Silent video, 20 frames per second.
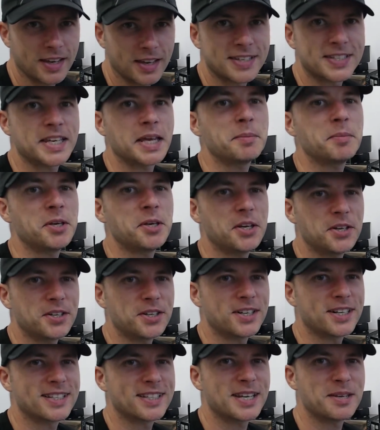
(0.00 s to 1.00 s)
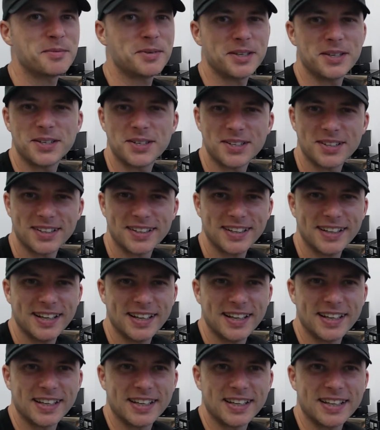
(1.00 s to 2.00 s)
Same here.
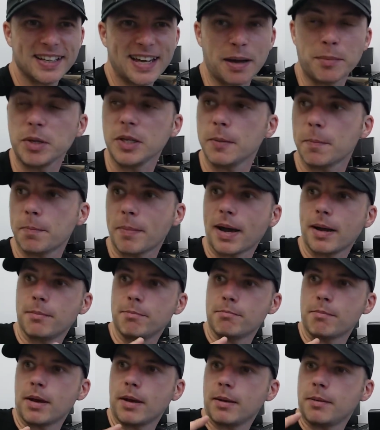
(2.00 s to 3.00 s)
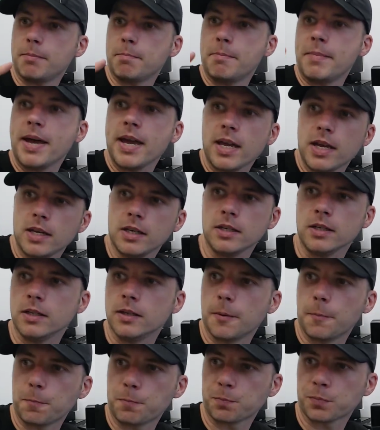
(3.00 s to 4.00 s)
I mean, my main